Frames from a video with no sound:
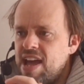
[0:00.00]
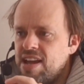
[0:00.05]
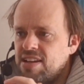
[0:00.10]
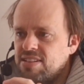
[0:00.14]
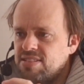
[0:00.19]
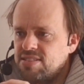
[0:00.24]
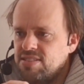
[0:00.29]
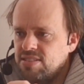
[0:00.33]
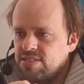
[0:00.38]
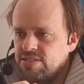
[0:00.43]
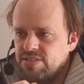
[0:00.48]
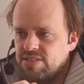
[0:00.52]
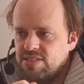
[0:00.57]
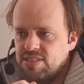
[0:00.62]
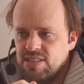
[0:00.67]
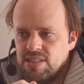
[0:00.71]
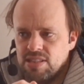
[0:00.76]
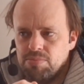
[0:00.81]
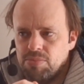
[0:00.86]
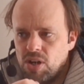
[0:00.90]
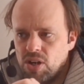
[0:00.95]
excellence
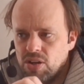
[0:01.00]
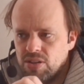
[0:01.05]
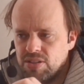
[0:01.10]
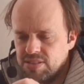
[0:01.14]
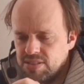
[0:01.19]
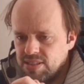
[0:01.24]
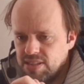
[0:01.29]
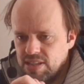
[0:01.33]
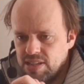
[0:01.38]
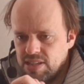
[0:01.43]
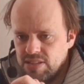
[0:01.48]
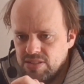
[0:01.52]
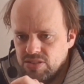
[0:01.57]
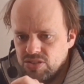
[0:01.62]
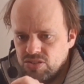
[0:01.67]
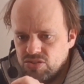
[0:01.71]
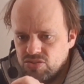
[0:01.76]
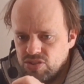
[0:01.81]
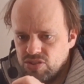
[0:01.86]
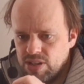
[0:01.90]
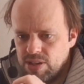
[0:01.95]
in the marketing
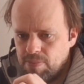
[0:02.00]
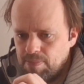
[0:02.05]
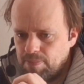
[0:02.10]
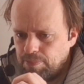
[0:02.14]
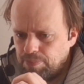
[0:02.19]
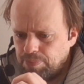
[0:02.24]
industry.